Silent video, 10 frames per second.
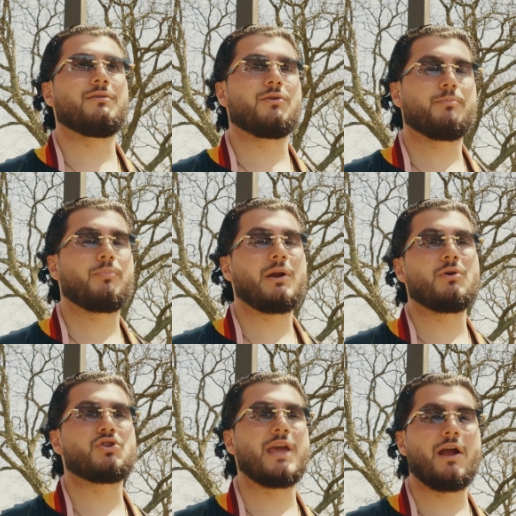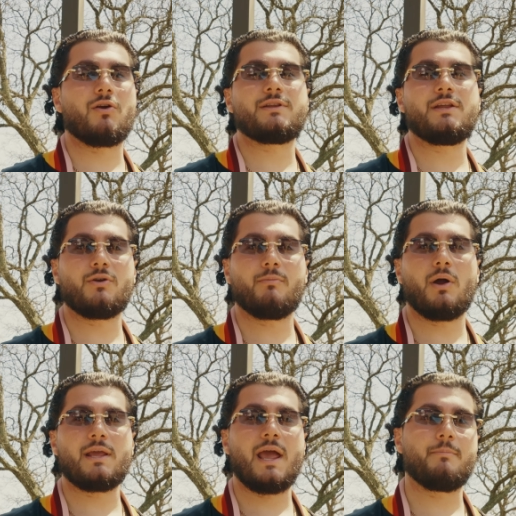You're pretty much guaranteed your
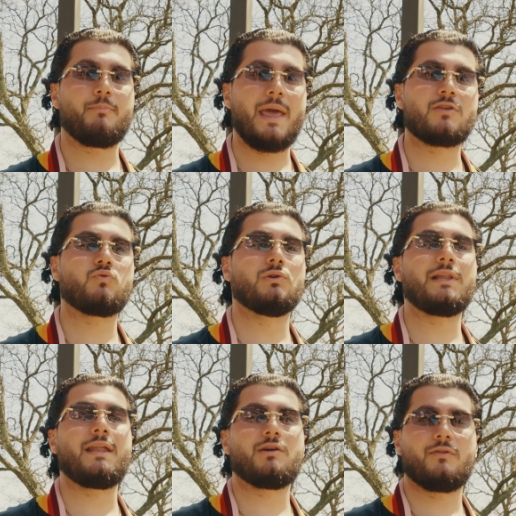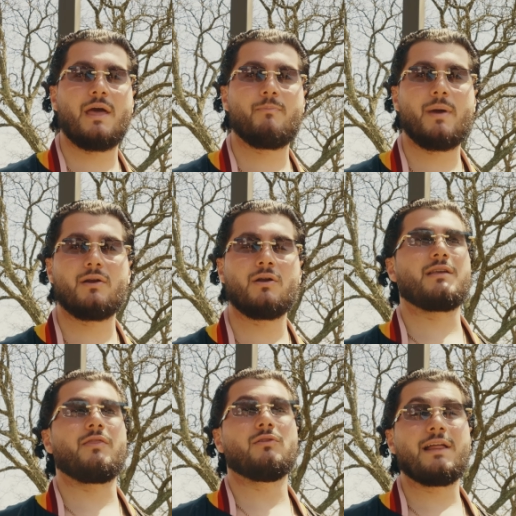money, and banks will lend on that better,
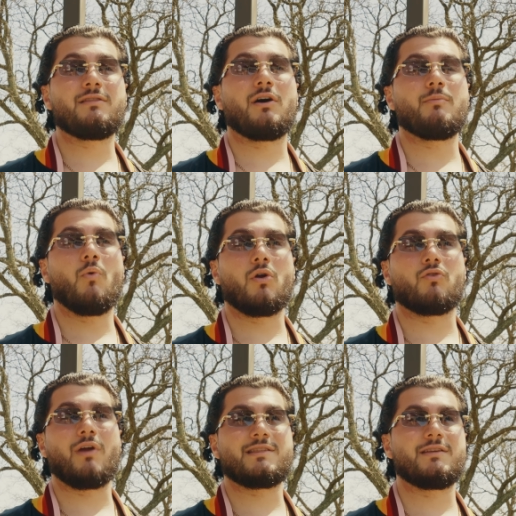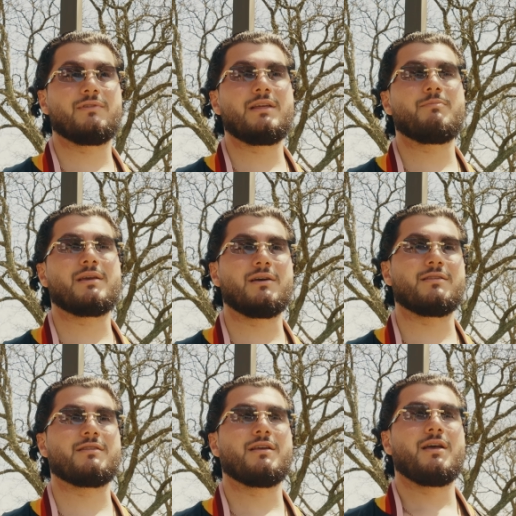and they'll lend on it more aggressively
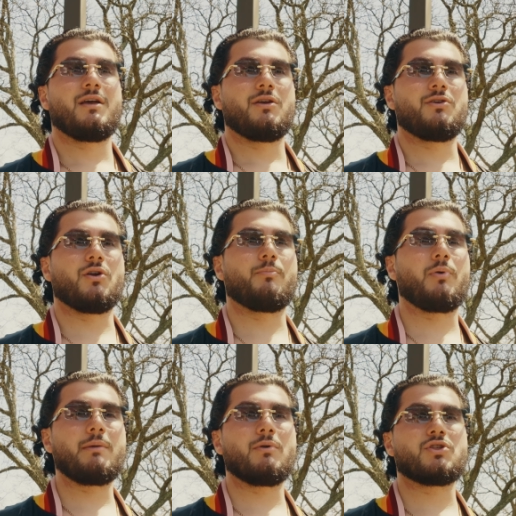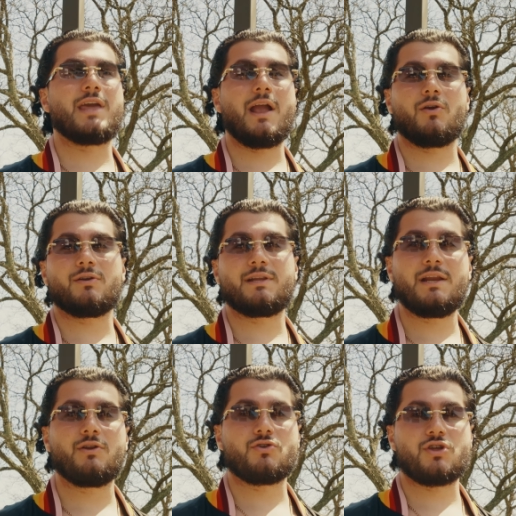because you're pretty much
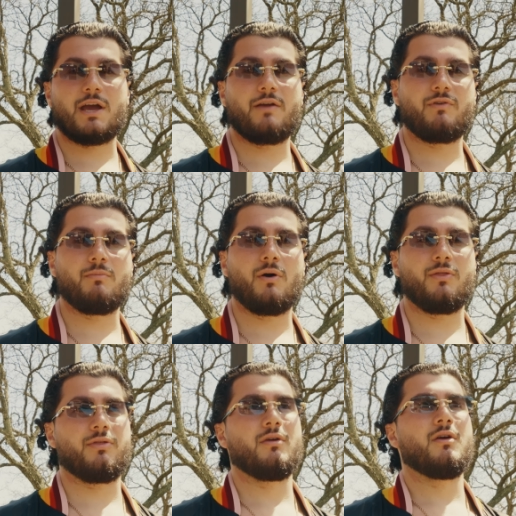guaranteed your check every month,